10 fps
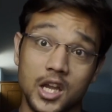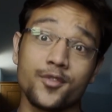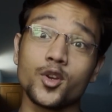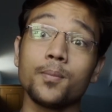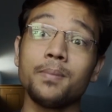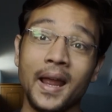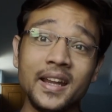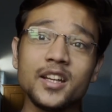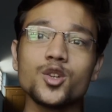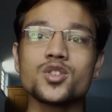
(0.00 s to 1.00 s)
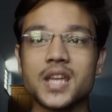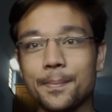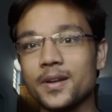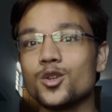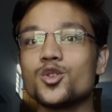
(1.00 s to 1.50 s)
If you are planning to
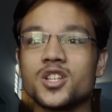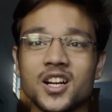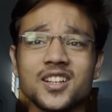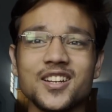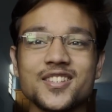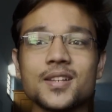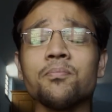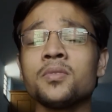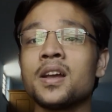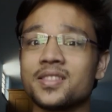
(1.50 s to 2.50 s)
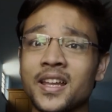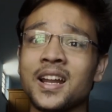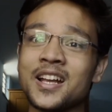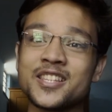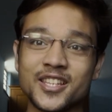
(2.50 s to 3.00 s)
step into journalism,
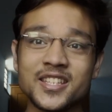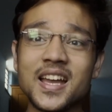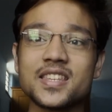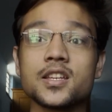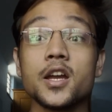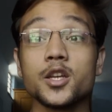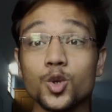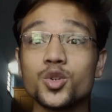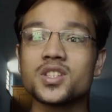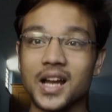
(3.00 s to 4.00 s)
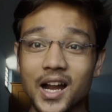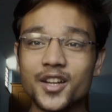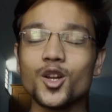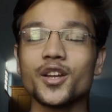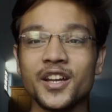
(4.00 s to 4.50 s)
then I suggest you
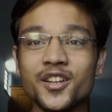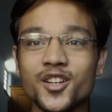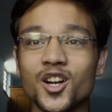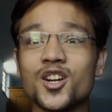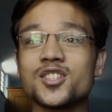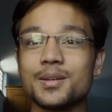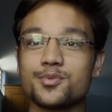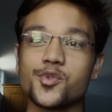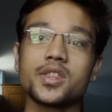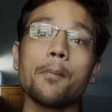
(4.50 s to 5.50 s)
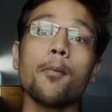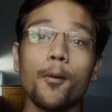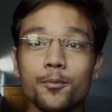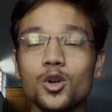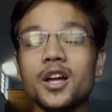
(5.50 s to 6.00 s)
start your internships with the
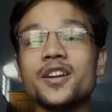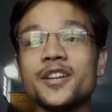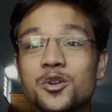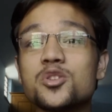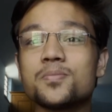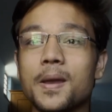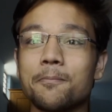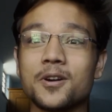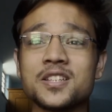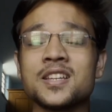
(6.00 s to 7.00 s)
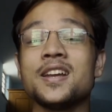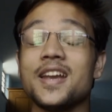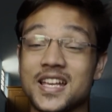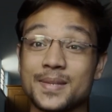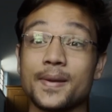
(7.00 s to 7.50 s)
popular newspapers,
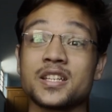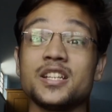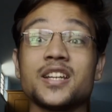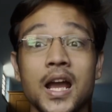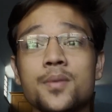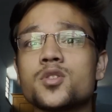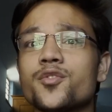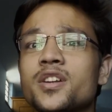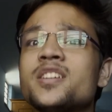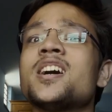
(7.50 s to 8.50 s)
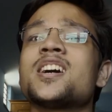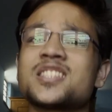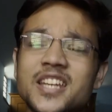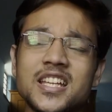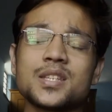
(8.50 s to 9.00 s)
especially Times of India,
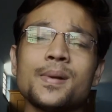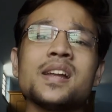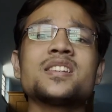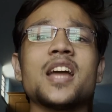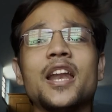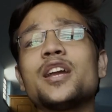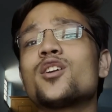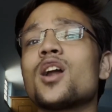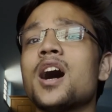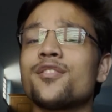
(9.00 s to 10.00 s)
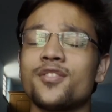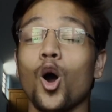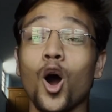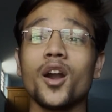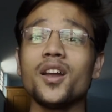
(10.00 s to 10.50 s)
Statesman, Telegraph,
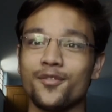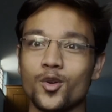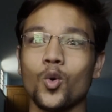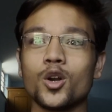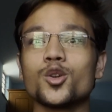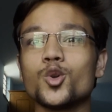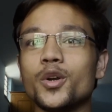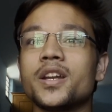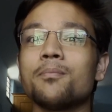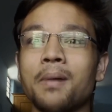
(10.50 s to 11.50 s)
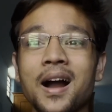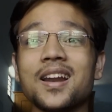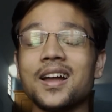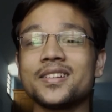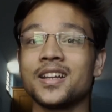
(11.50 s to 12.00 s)
or if you want to do it in
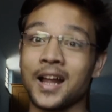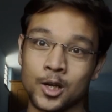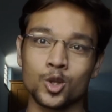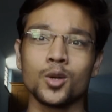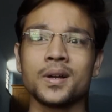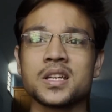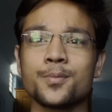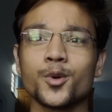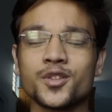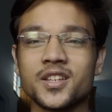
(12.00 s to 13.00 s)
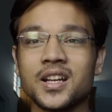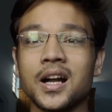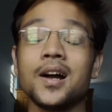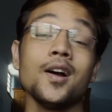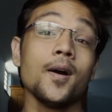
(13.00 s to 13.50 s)
Bangla, then Ananda Bajar
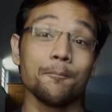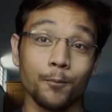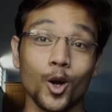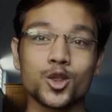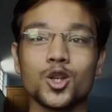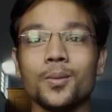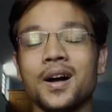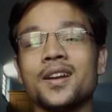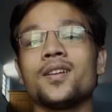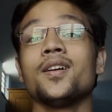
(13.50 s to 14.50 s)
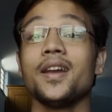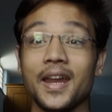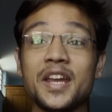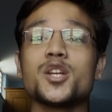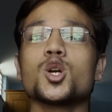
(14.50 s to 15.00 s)
Potrika, Bortoman,
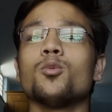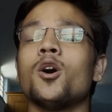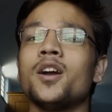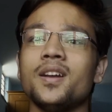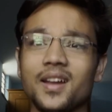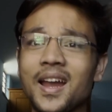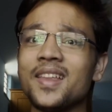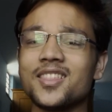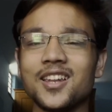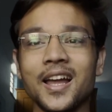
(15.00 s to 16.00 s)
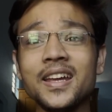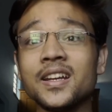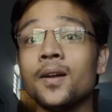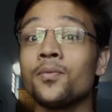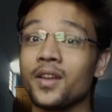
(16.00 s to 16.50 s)
Aishomoy, and the
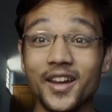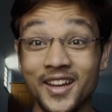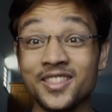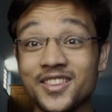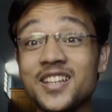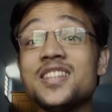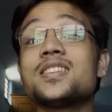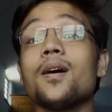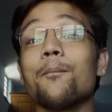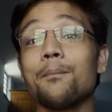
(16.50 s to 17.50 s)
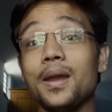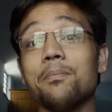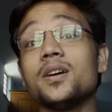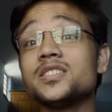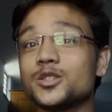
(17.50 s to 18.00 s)
like. In these
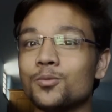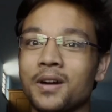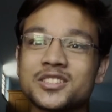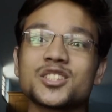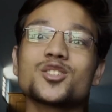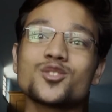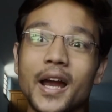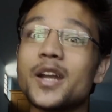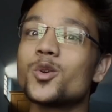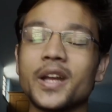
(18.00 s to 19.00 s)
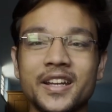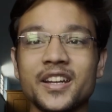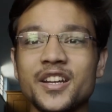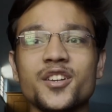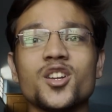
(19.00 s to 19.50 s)
papers you must try to get
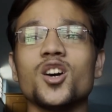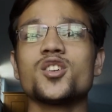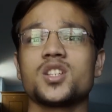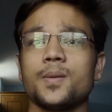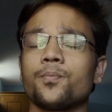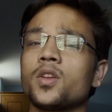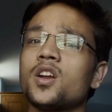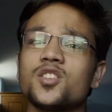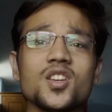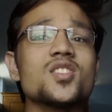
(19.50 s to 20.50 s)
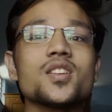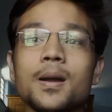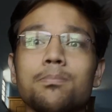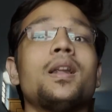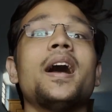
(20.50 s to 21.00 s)
an internship. Just
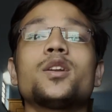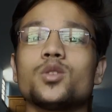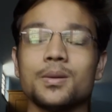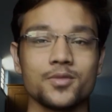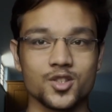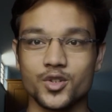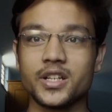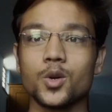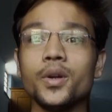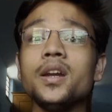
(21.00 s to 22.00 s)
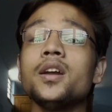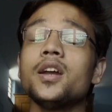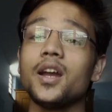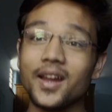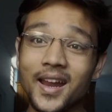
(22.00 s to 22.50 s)
apply to them straight away
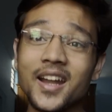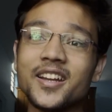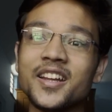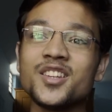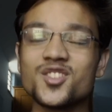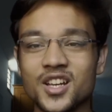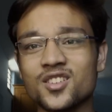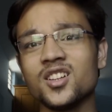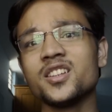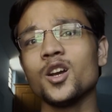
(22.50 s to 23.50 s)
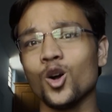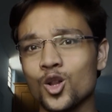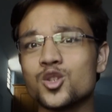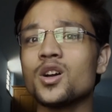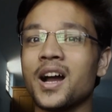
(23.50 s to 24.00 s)
and in general they
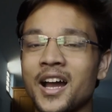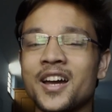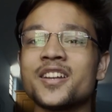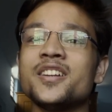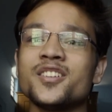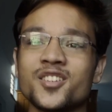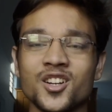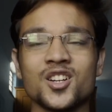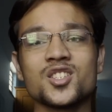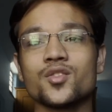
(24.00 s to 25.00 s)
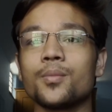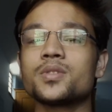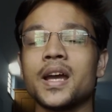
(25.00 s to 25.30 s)
also hire interns from